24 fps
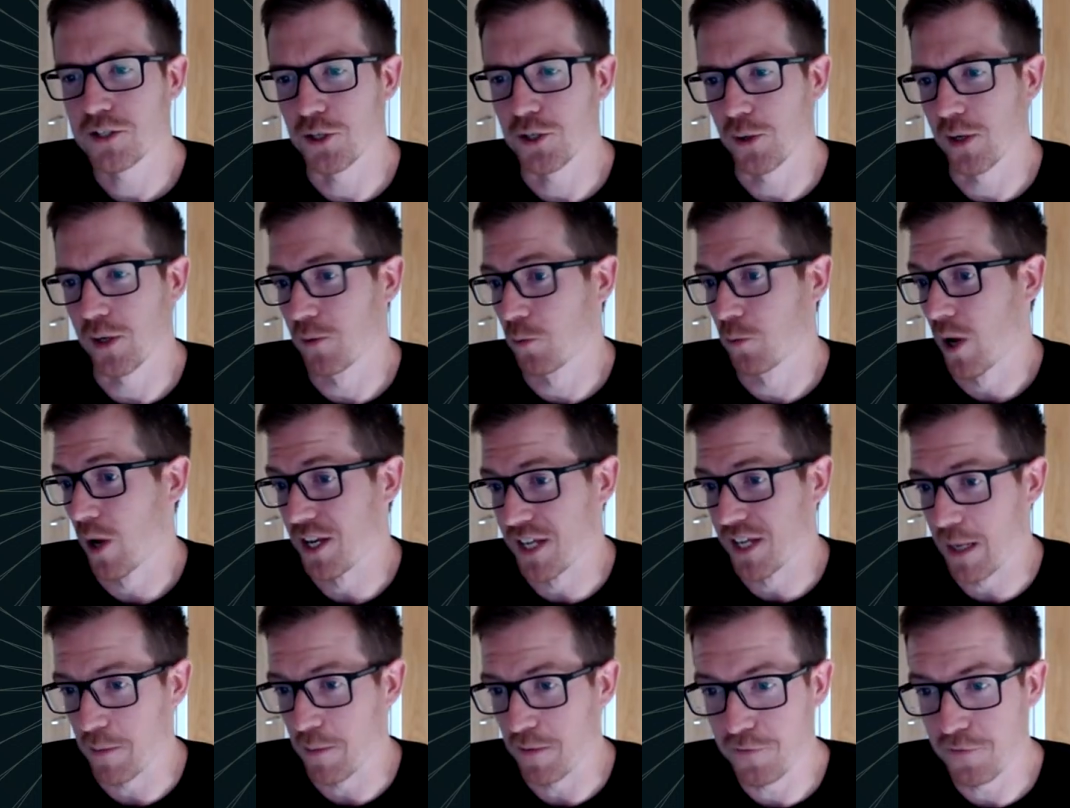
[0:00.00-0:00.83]
do it
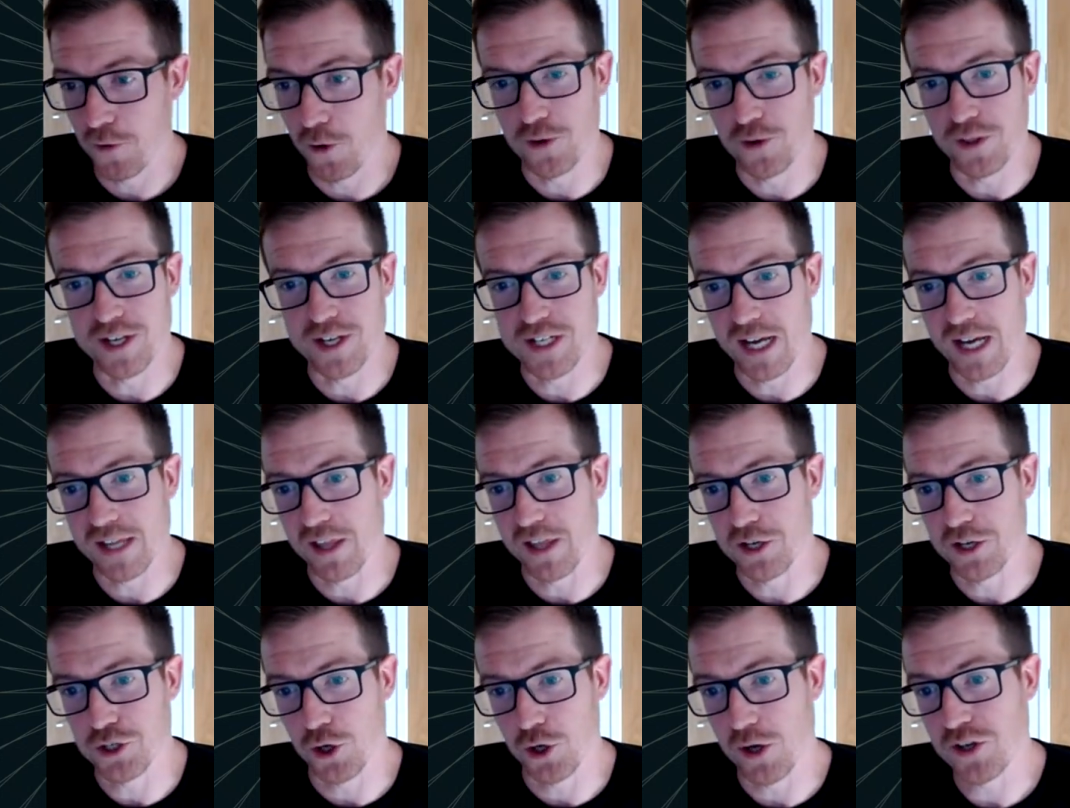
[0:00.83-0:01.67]
one day before and the day
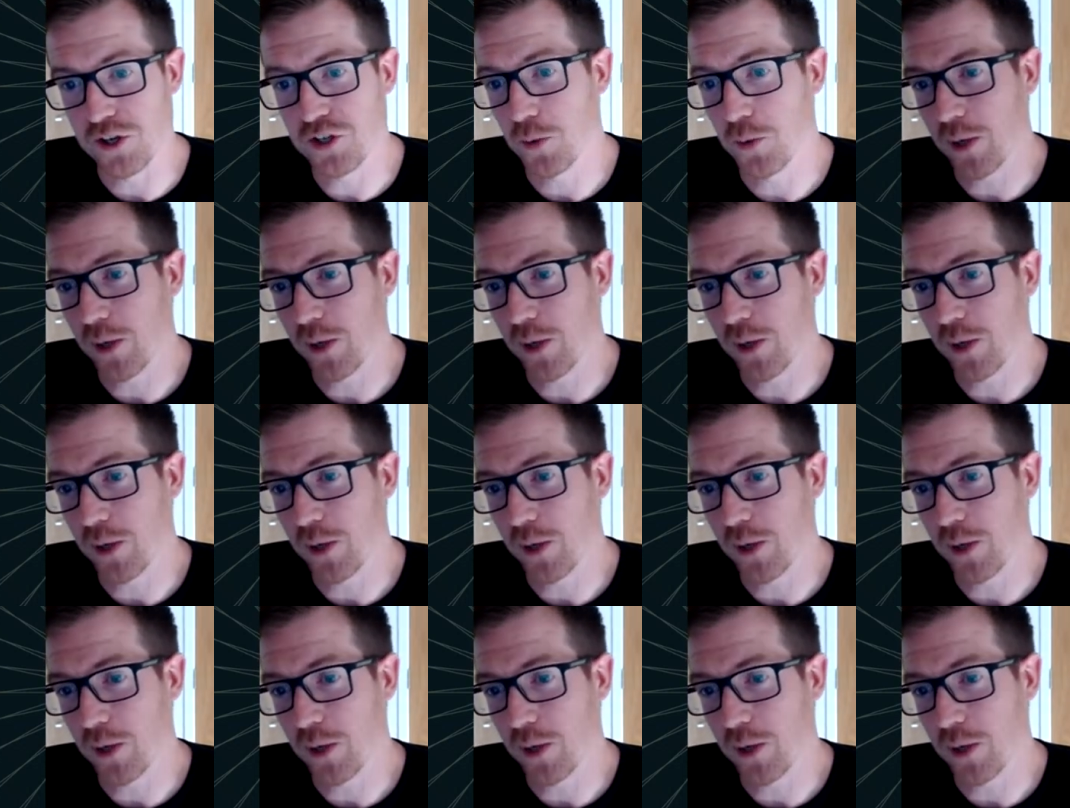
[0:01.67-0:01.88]
they join.